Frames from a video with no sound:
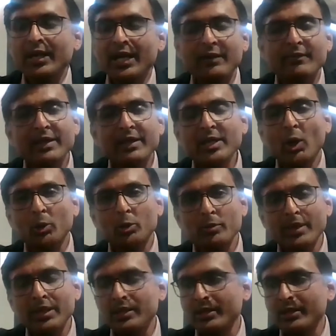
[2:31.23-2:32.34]
heavily
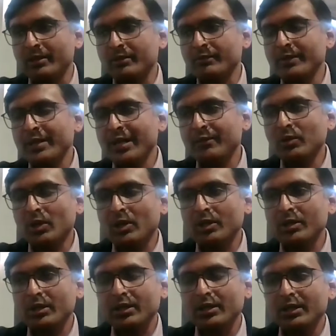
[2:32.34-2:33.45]
automated. We have got